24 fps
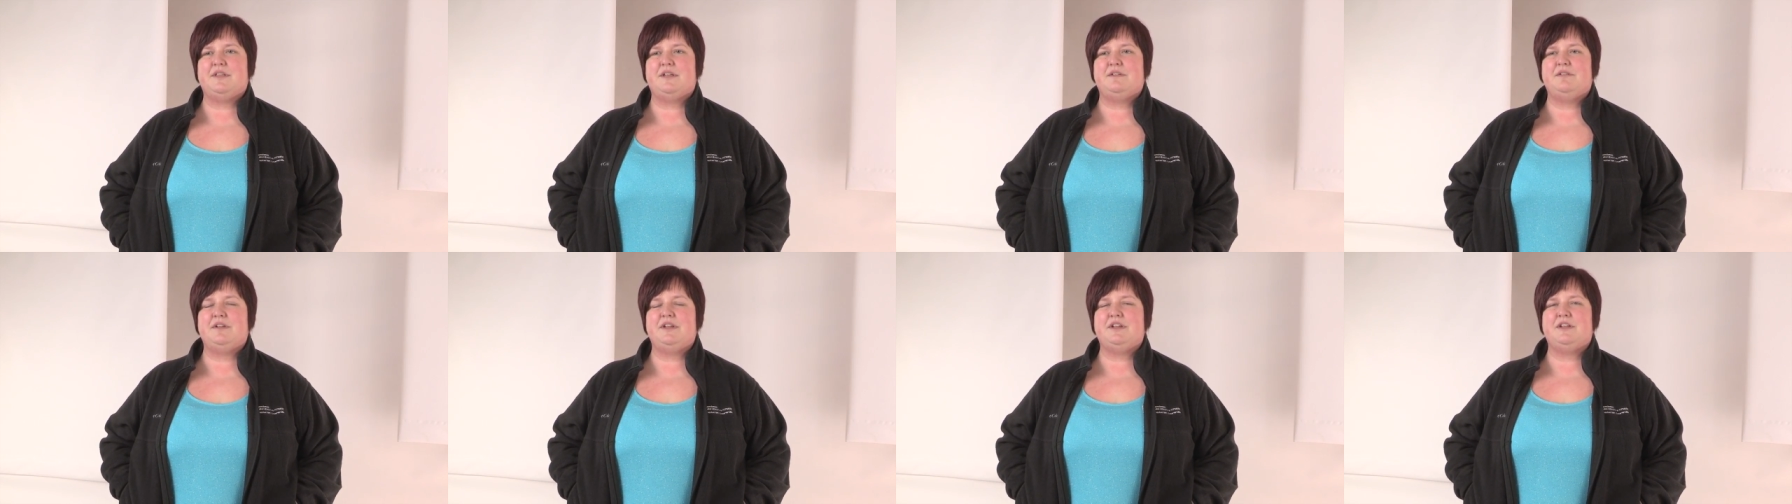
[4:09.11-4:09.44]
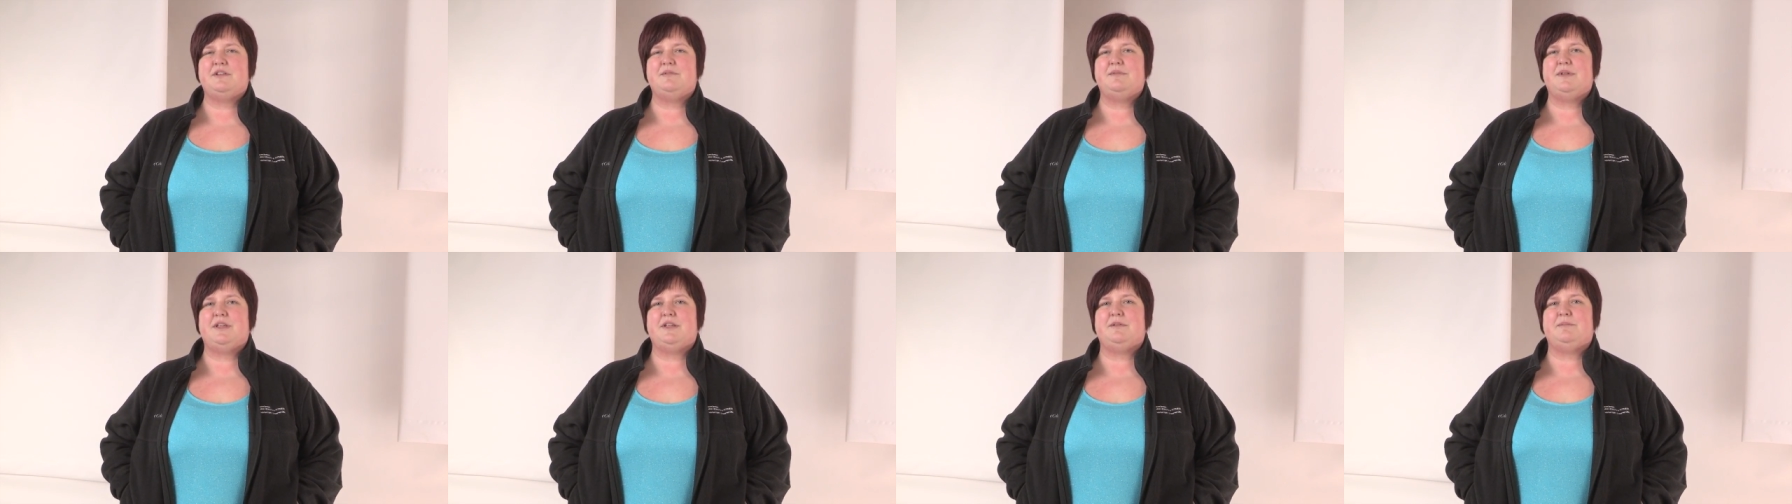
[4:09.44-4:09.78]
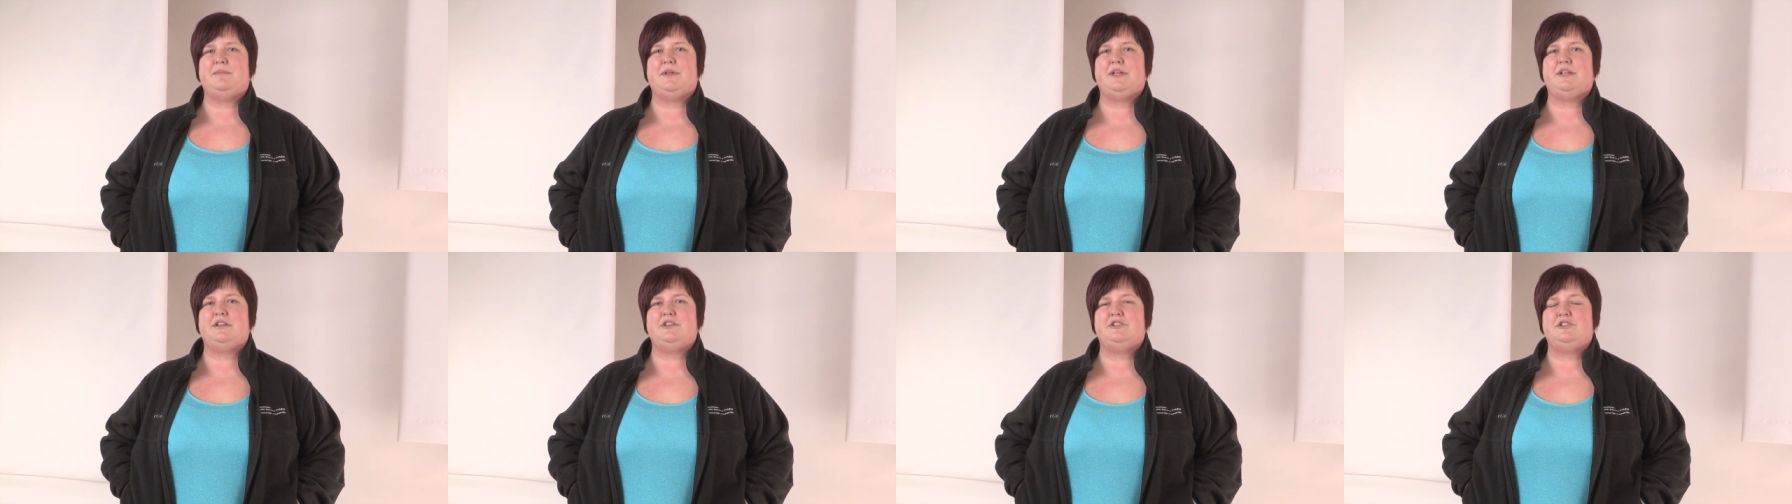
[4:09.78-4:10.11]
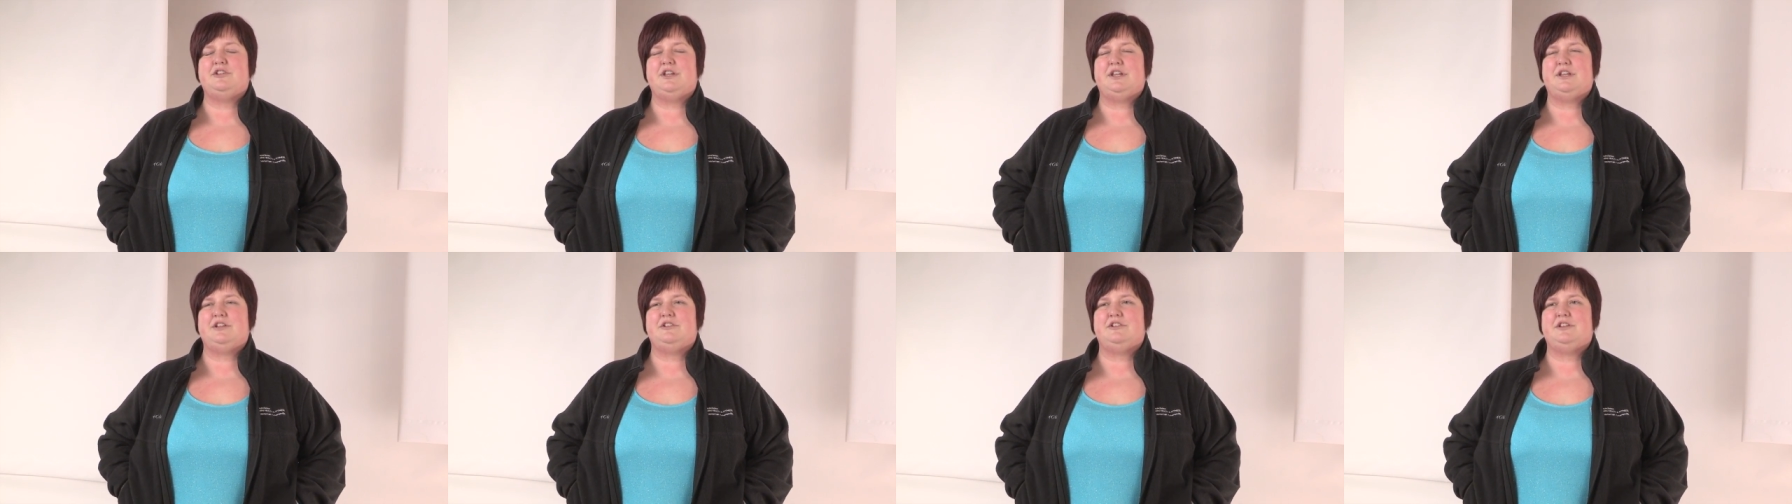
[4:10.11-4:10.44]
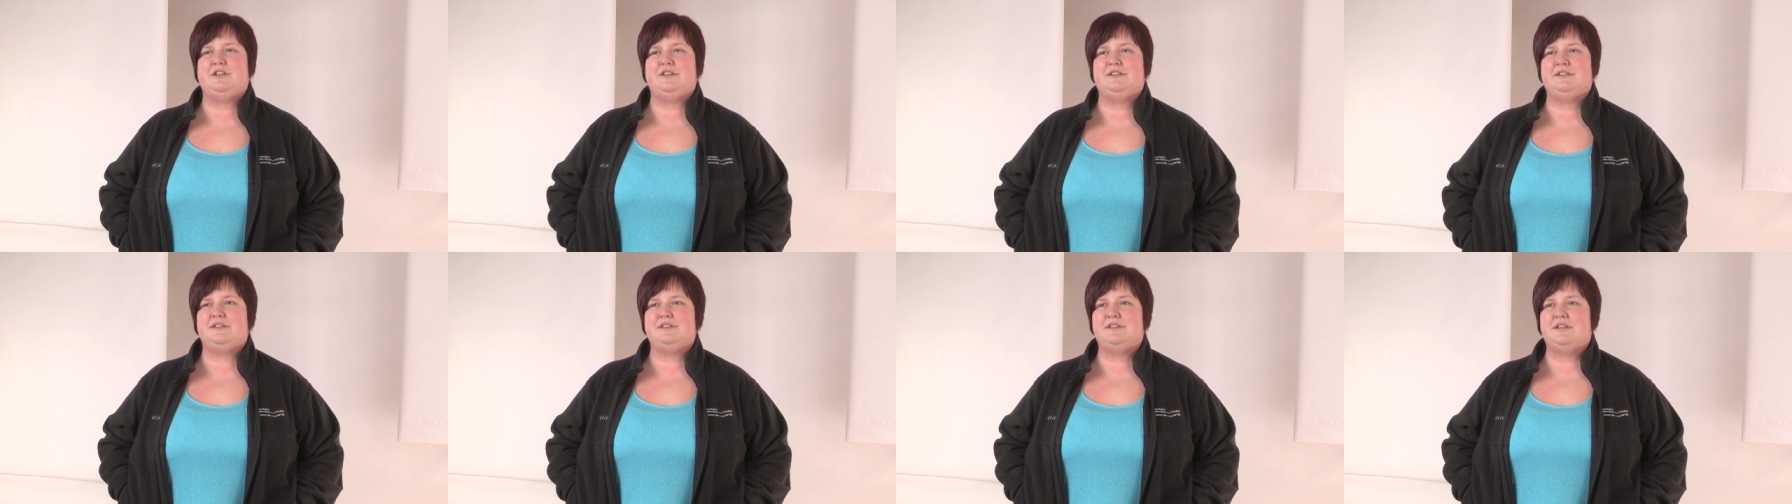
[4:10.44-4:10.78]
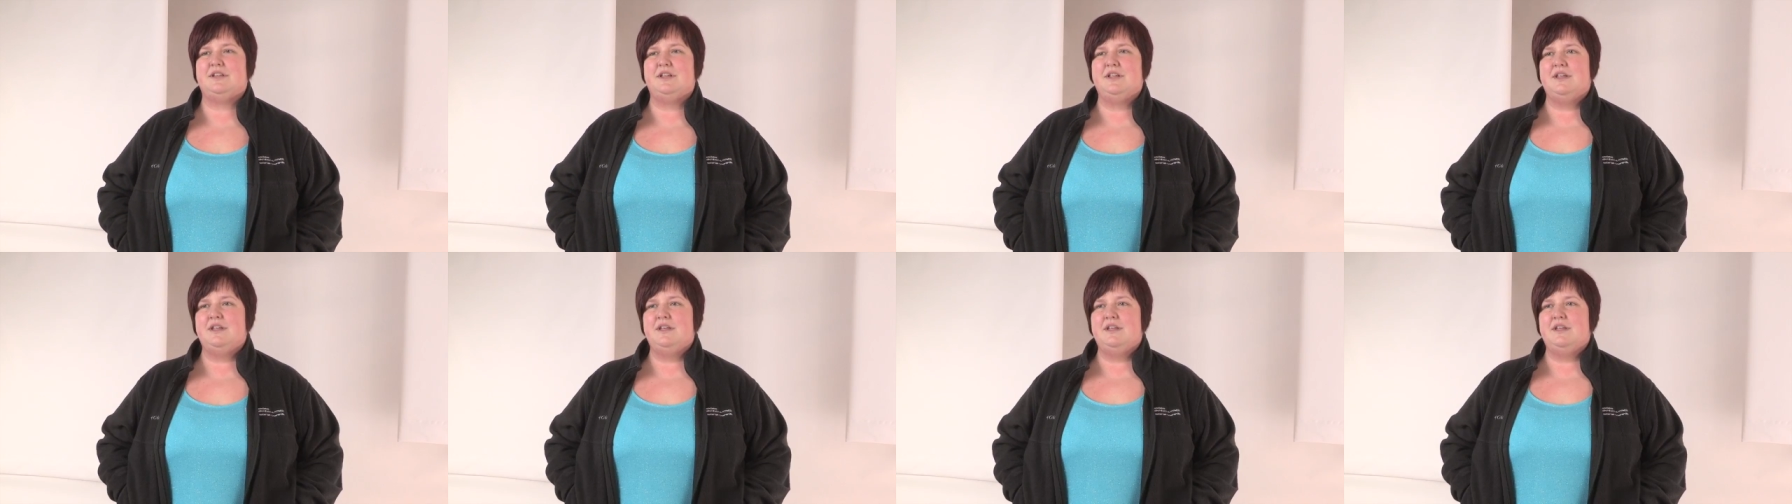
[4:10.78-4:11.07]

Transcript: that we could make big changes.